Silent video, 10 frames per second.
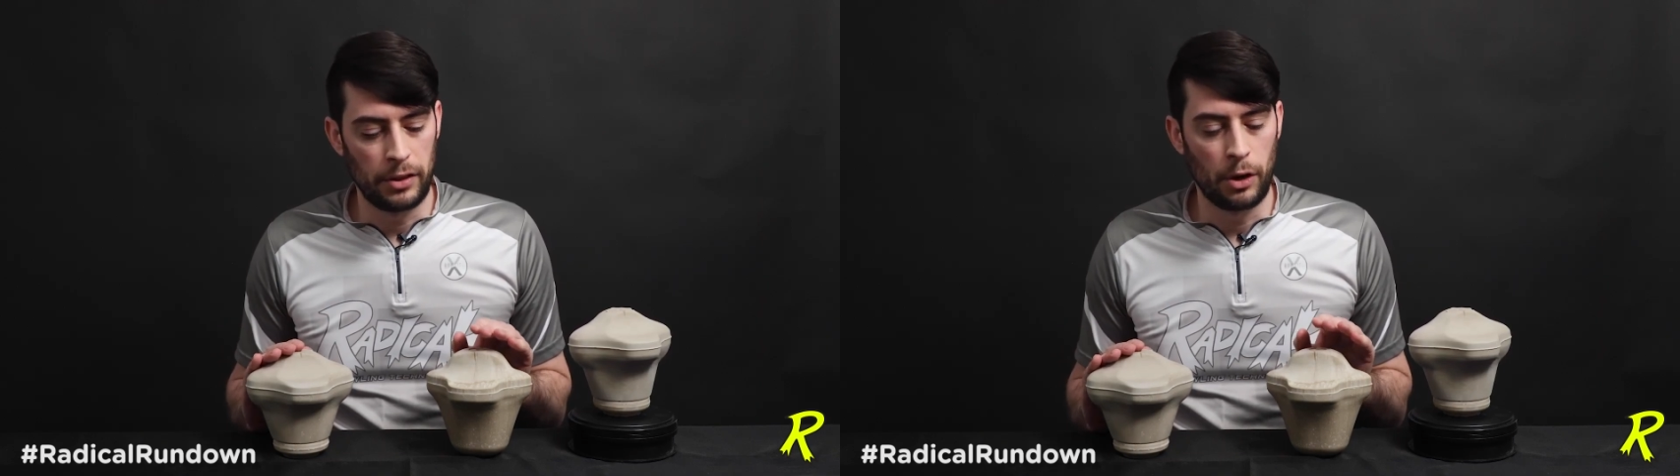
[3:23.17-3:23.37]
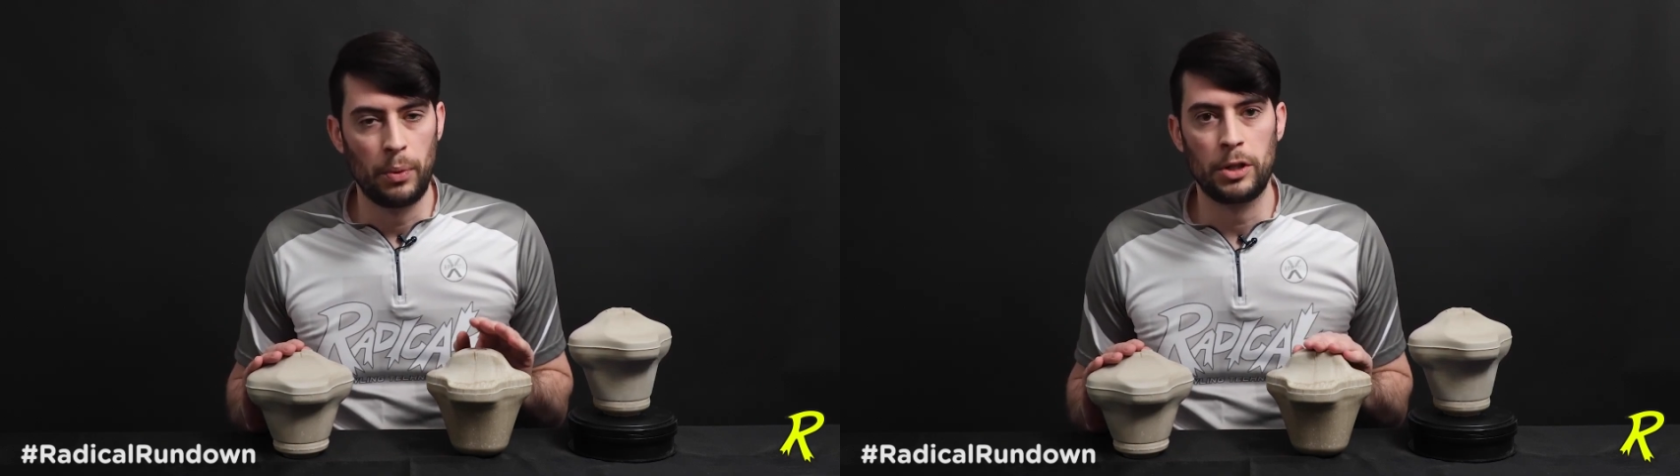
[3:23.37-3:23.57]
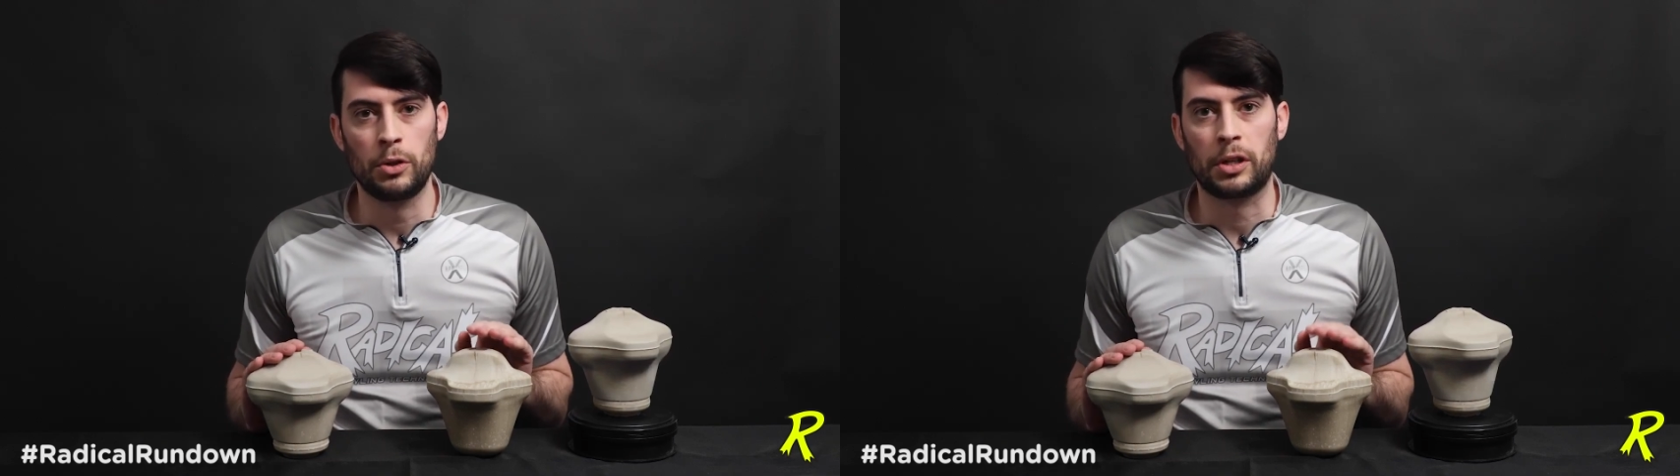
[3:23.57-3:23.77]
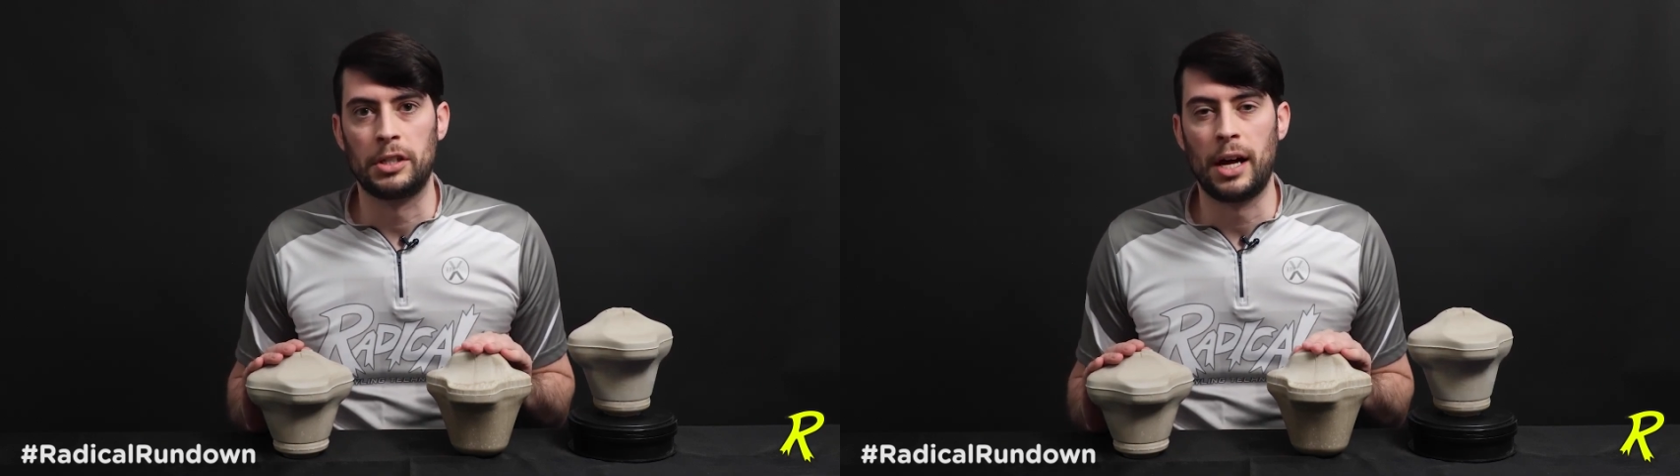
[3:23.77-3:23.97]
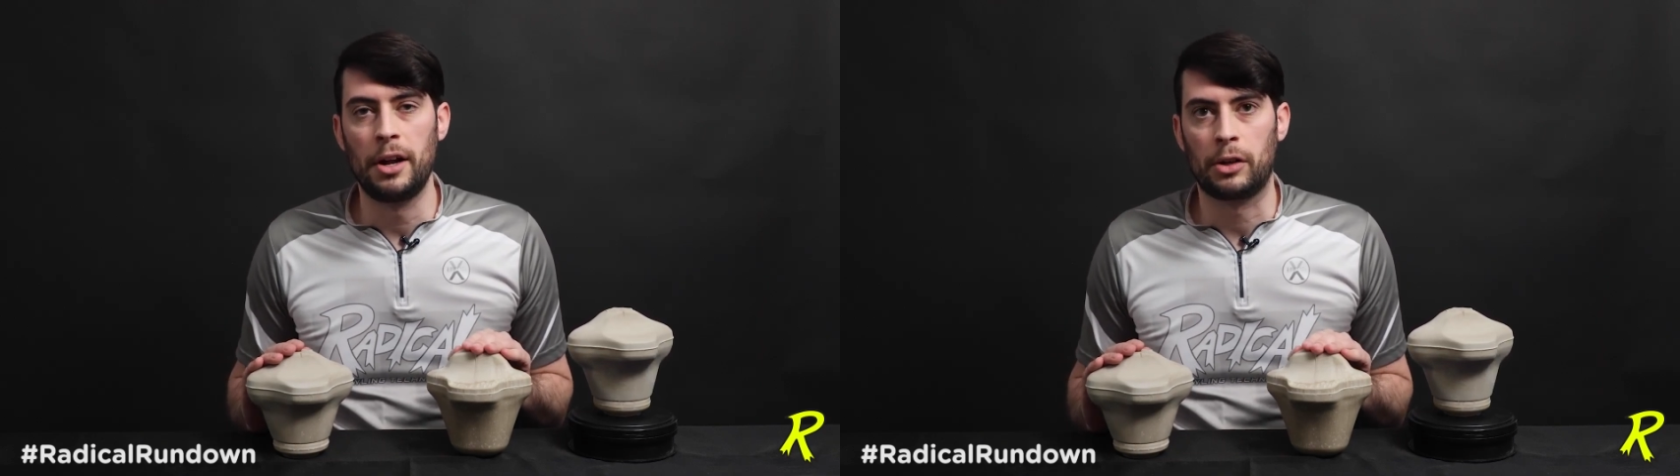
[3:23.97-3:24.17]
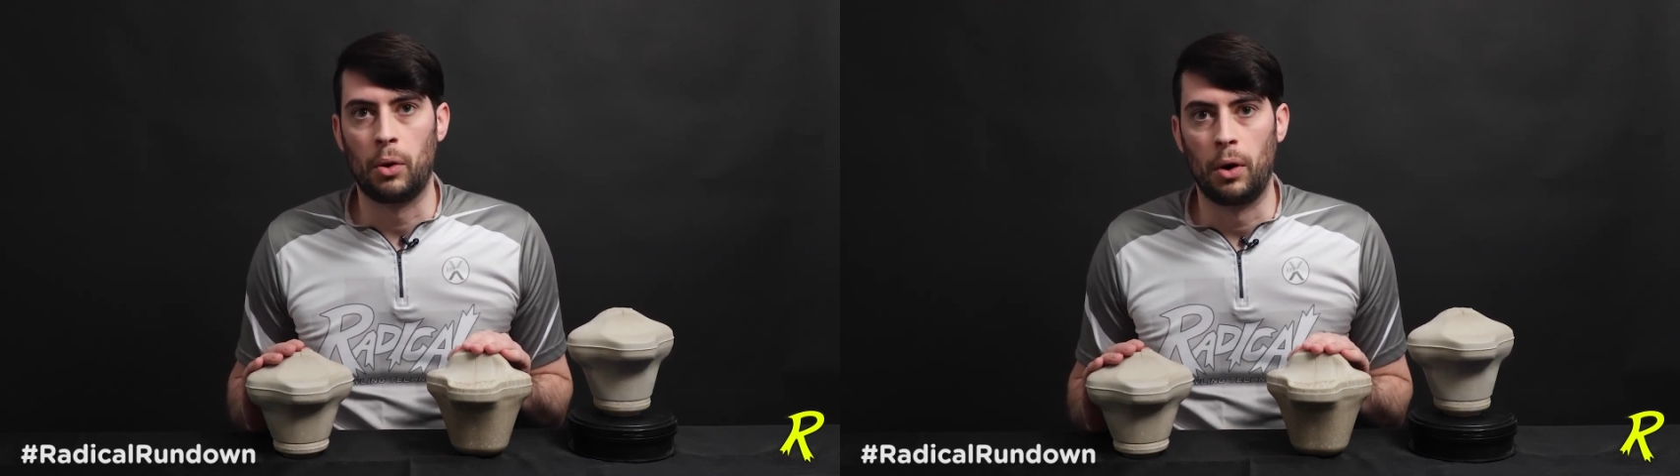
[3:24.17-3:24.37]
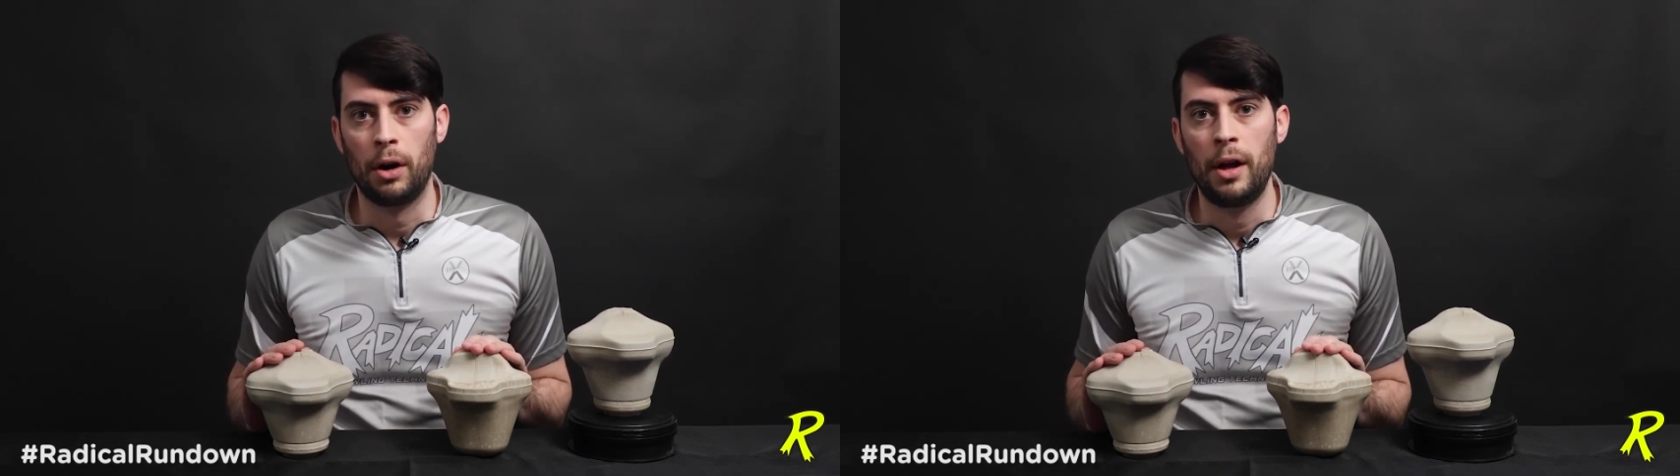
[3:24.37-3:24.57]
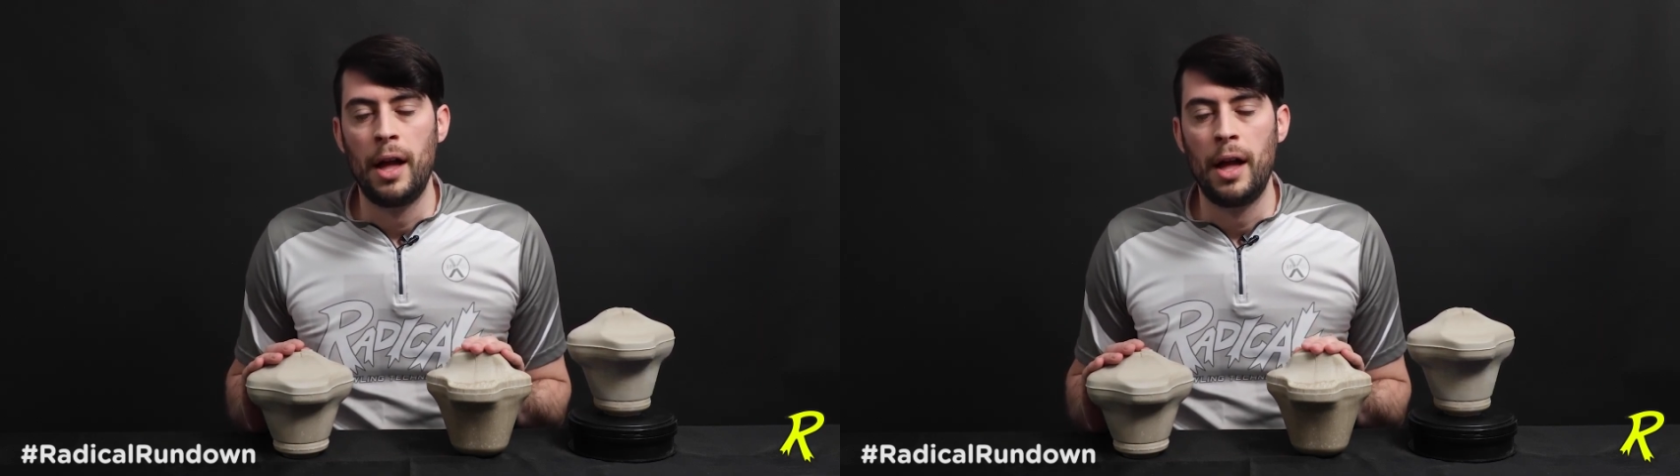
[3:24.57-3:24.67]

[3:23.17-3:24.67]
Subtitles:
the original Katana Core.